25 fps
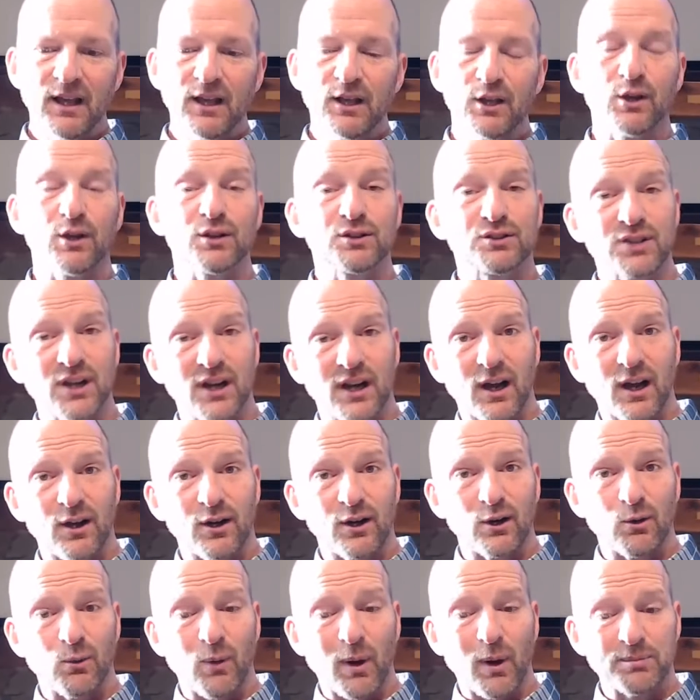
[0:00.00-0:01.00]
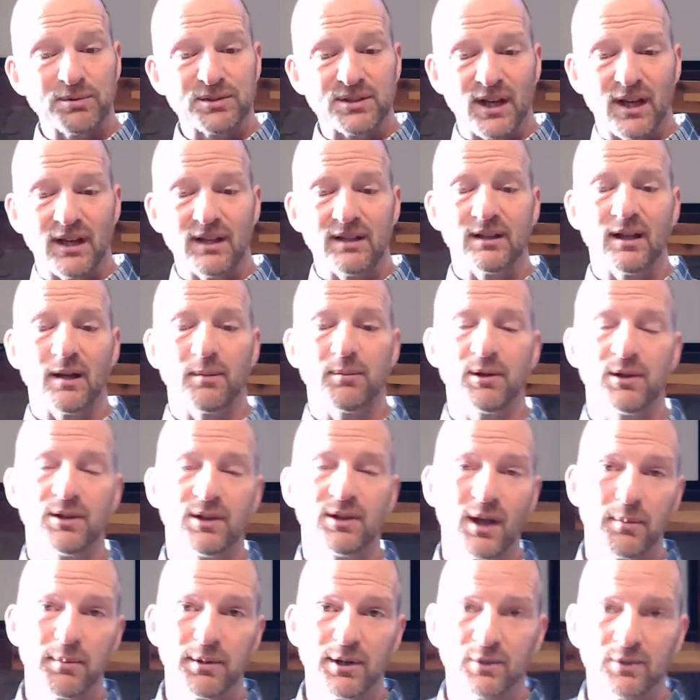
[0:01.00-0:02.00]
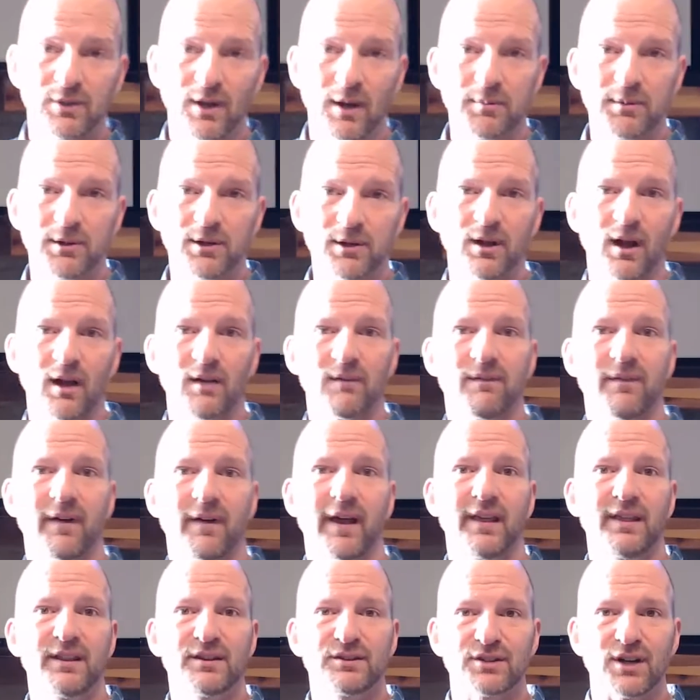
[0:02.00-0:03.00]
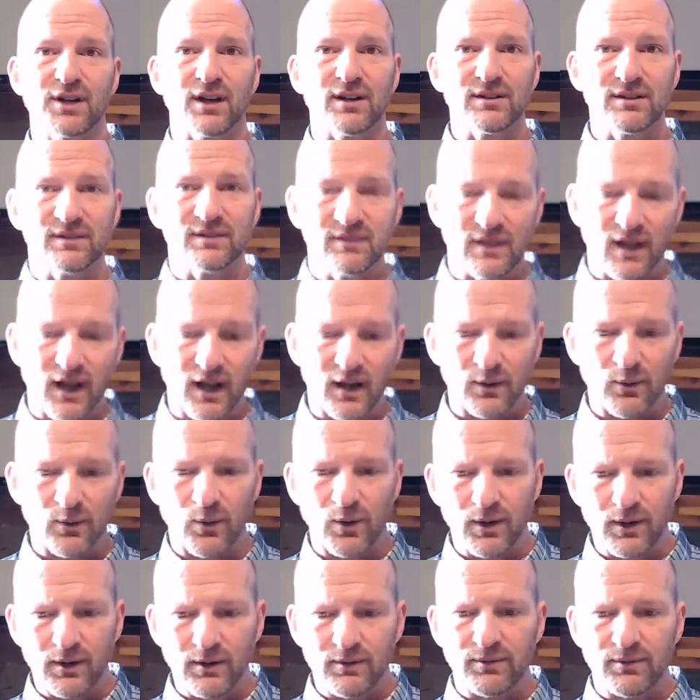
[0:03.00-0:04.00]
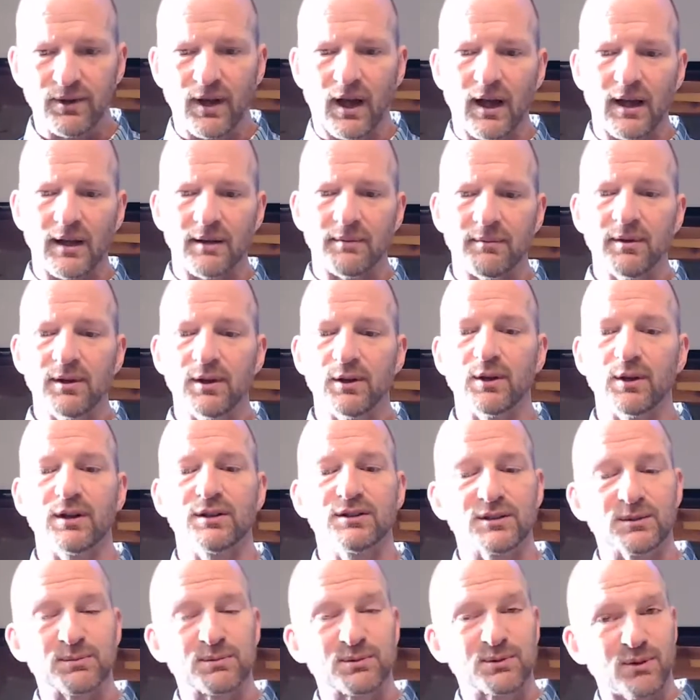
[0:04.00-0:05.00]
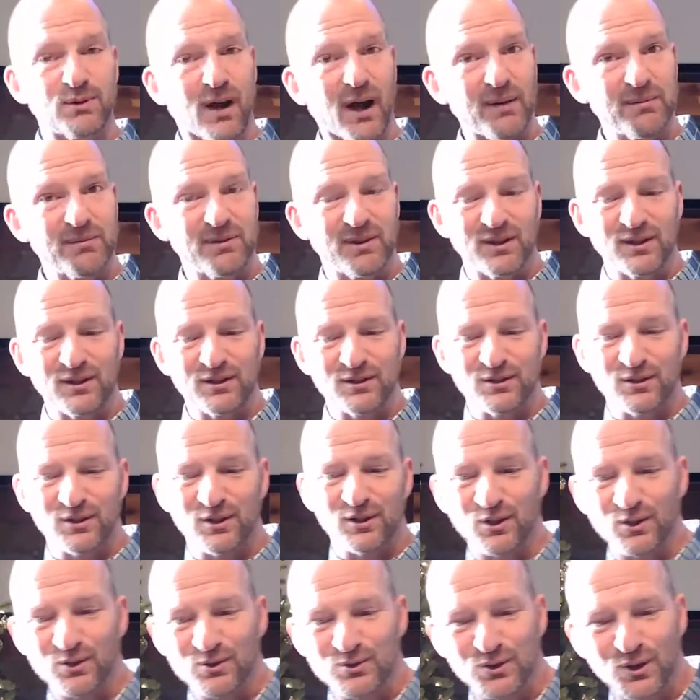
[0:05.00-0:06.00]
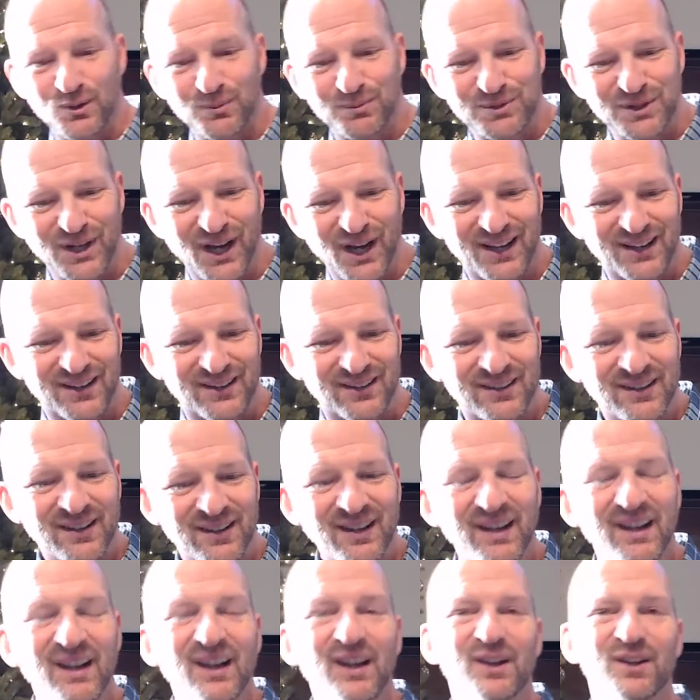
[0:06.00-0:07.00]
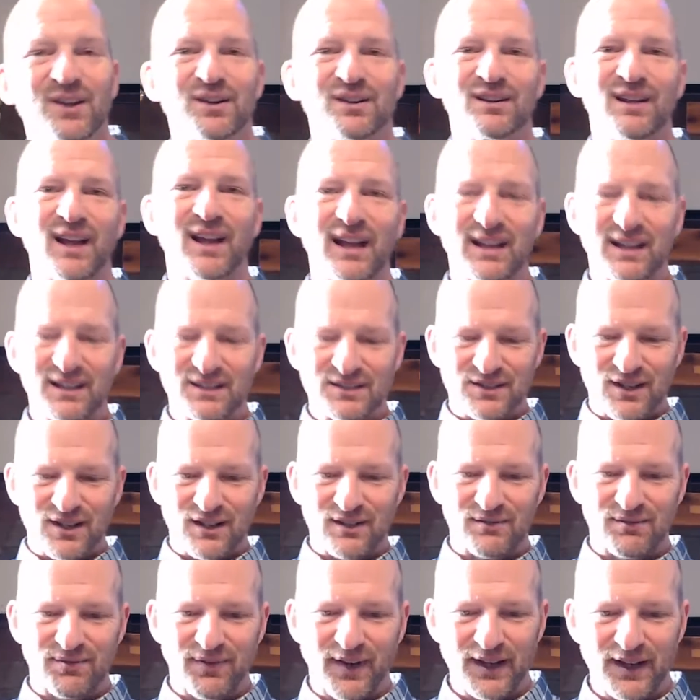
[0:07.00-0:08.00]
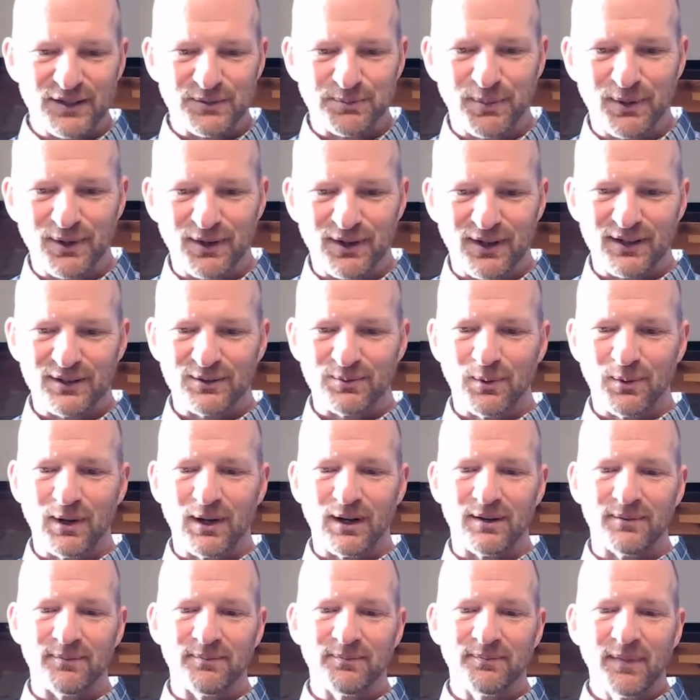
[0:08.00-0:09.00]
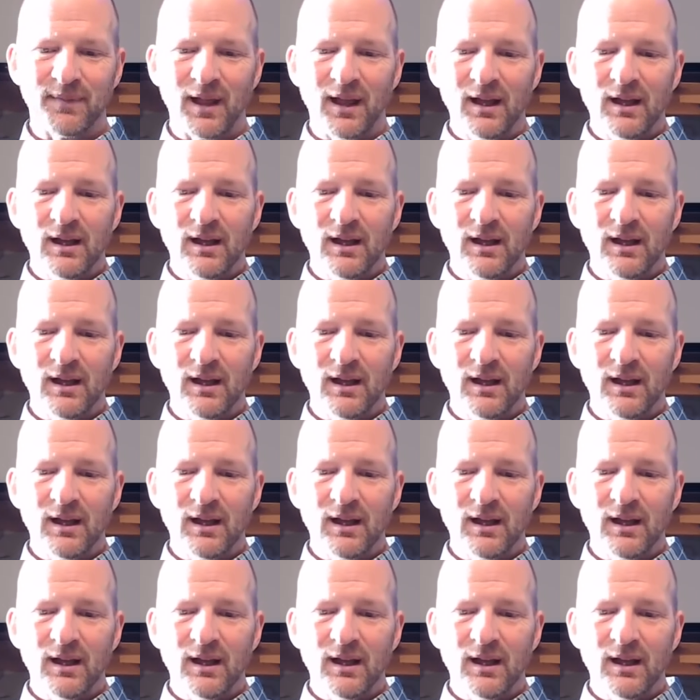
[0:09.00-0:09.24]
You can check out our website, www.faithshelton.org. Uh, you can subscribe to the YouTube channel. You can like us on Facebook as well.